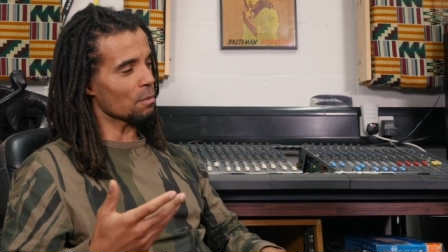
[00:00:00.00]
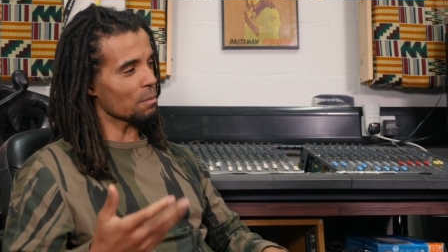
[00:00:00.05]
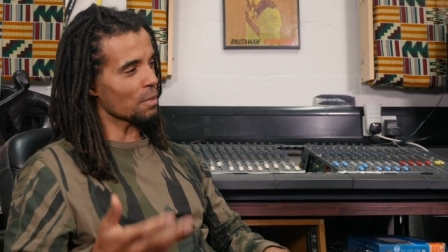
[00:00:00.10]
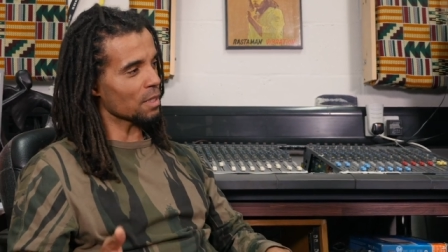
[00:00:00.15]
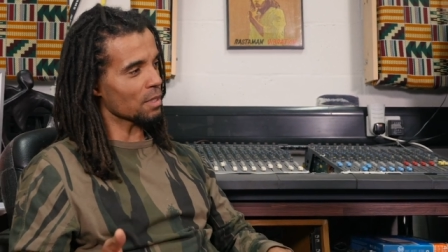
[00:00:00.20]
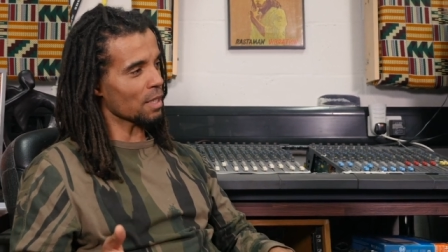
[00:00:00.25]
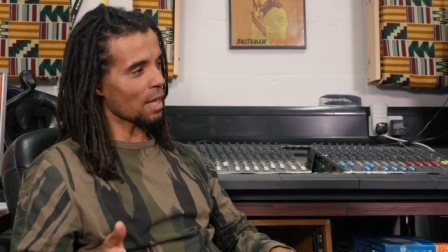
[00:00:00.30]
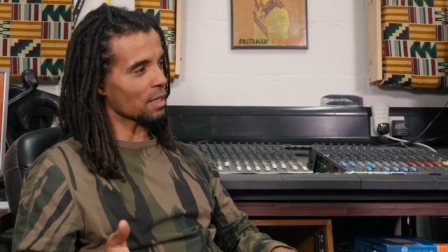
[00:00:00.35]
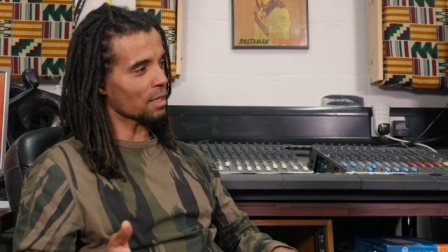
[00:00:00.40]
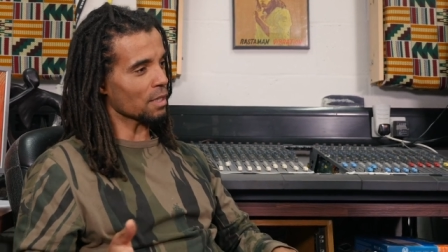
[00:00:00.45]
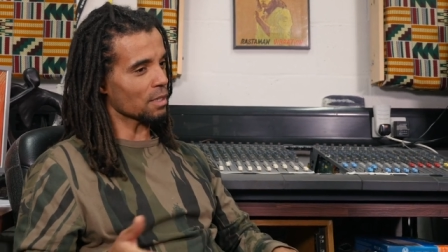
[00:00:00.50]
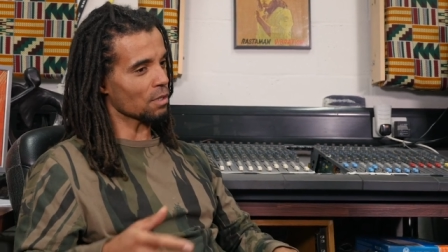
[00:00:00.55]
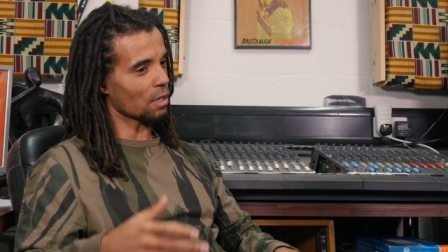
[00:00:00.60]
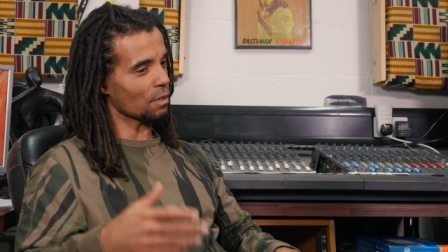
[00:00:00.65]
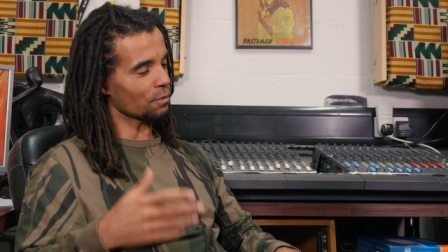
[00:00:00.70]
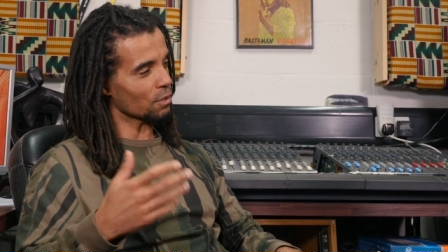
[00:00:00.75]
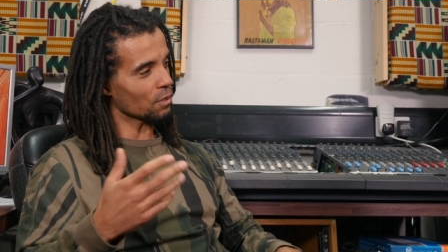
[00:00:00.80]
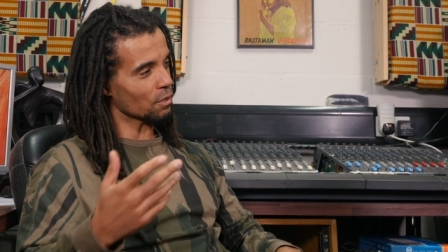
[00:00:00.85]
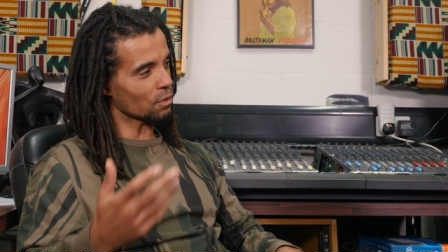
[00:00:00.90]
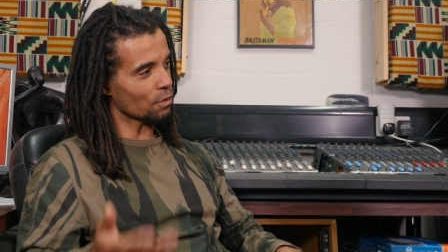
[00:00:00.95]
mid 90s
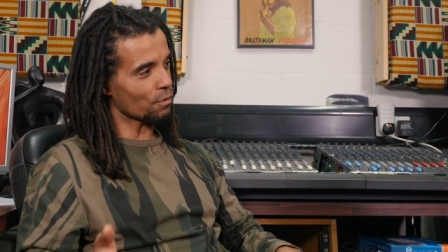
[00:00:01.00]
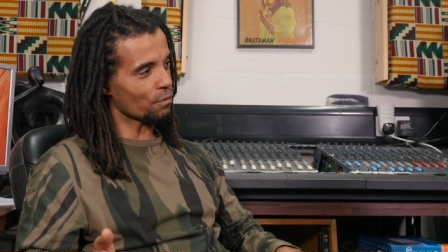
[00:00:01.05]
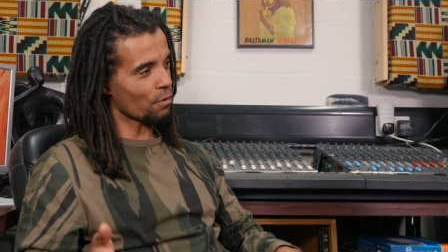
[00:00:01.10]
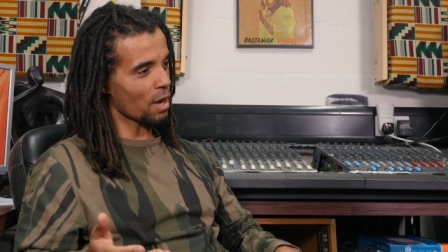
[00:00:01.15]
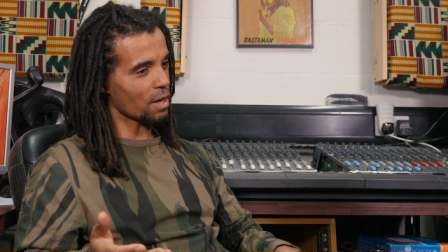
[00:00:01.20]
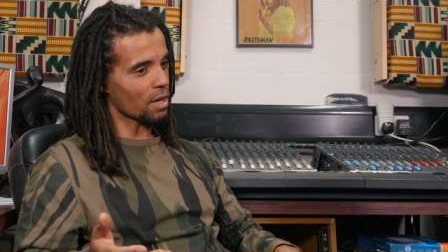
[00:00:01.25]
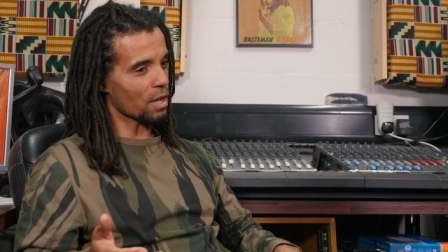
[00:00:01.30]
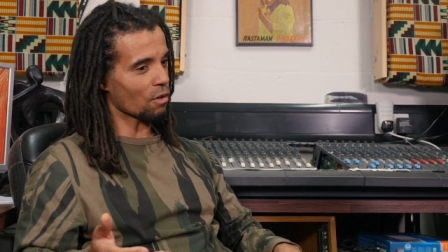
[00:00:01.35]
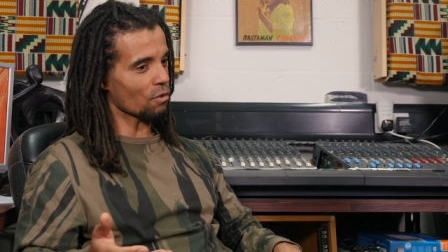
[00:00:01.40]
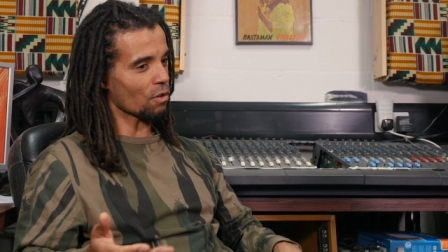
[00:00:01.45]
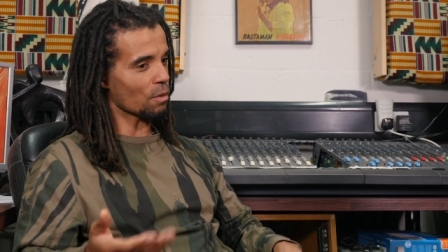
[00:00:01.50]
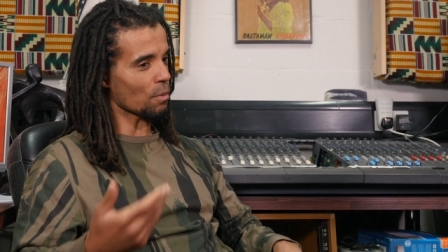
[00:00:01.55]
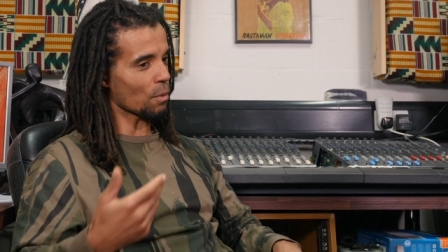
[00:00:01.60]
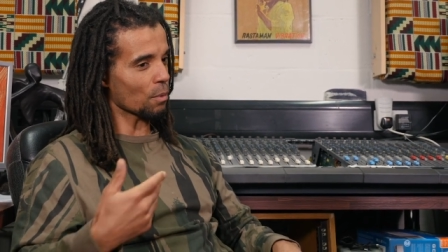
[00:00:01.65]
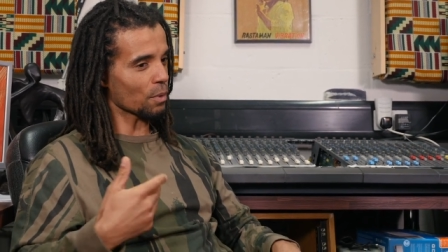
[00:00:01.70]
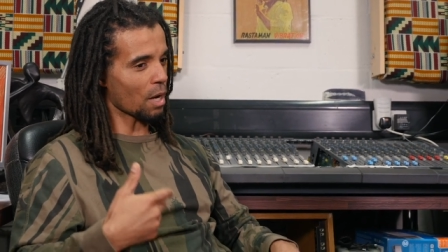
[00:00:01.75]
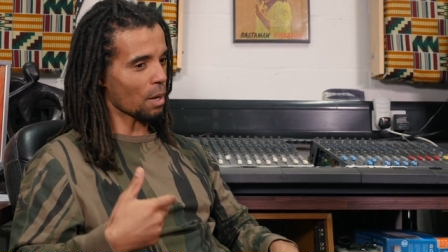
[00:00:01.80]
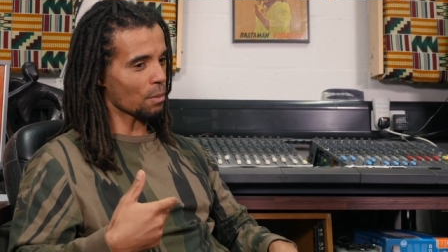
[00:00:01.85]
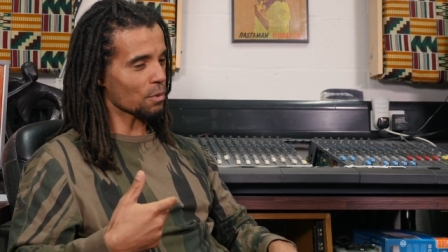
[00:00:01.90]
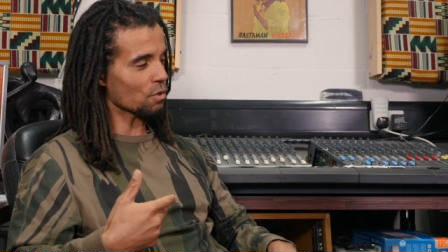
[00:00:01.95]
after the Good Friday Agreement.
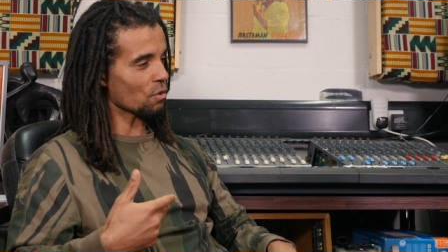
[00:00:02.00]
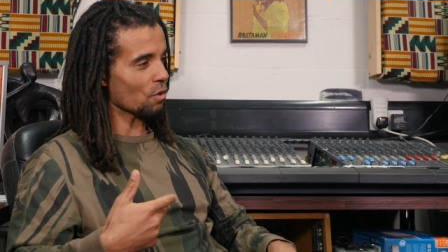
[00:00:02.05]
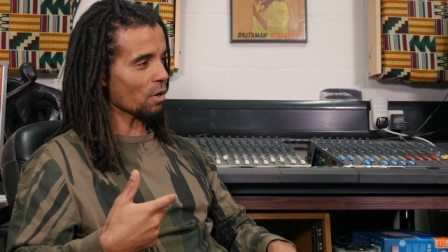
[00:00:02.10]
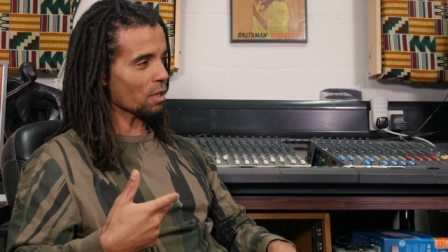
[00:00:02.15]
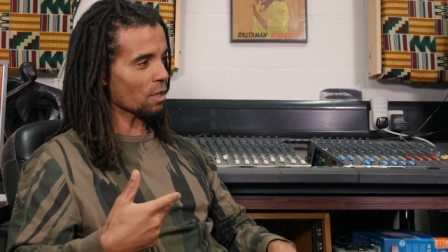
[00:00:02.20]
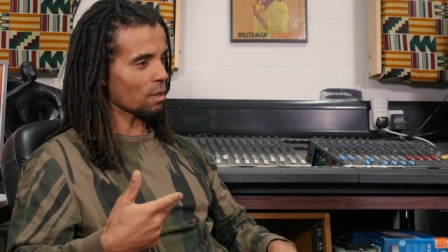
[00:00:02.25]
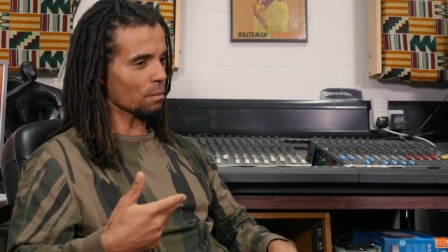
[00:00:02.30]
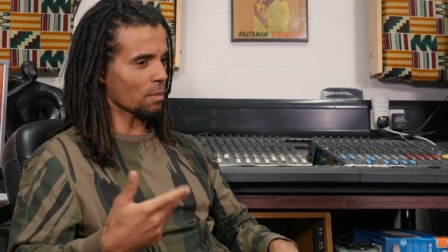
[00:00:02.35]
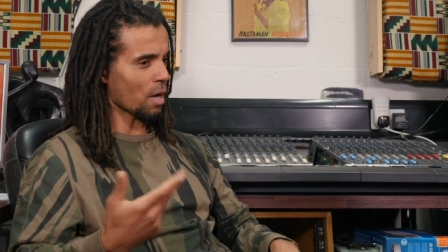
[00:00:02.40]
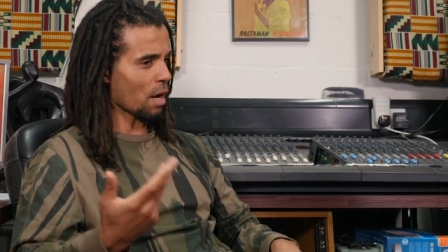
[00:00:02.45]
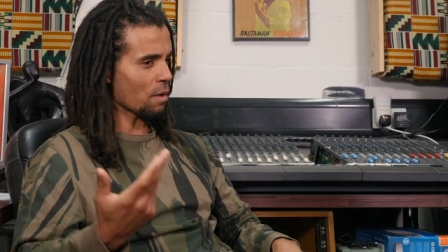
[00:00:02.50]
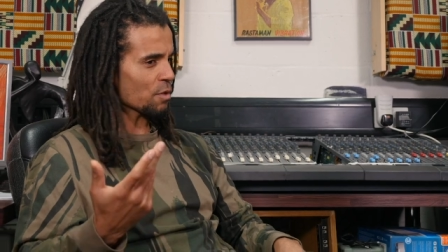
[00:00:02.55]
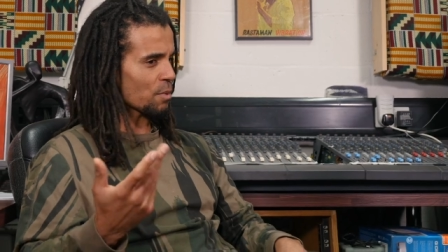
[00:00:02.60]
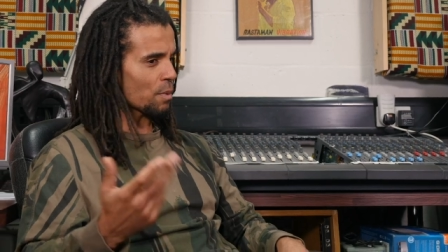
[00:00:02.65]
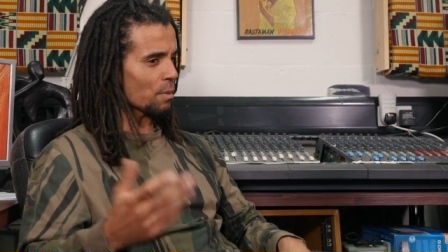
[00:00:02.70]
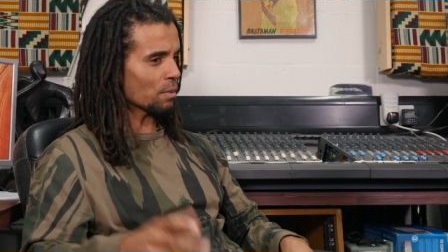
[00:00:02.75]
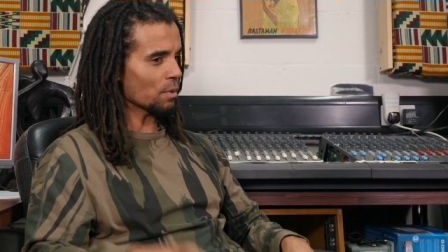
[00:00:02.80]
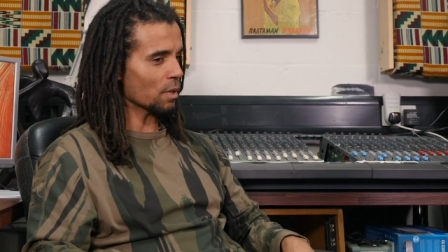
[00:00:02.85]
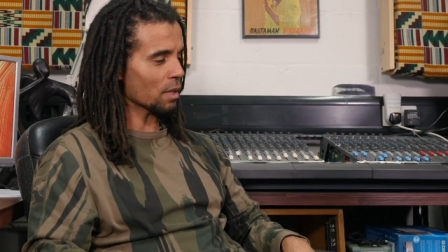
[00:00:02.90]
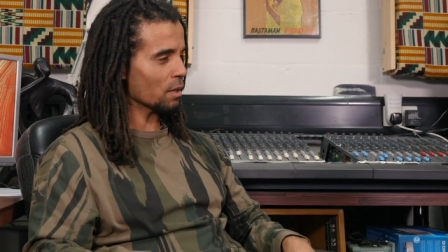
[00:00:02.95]
When I was growing up, Irish
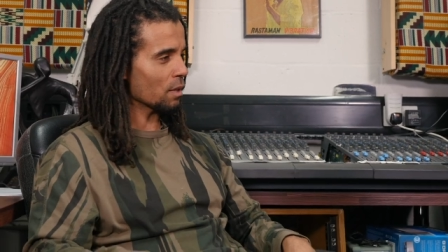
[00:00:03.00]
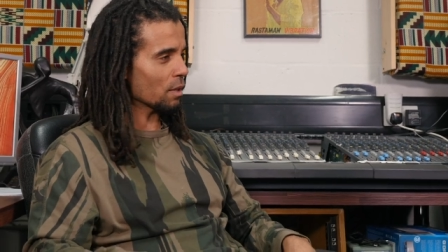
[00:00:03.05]
people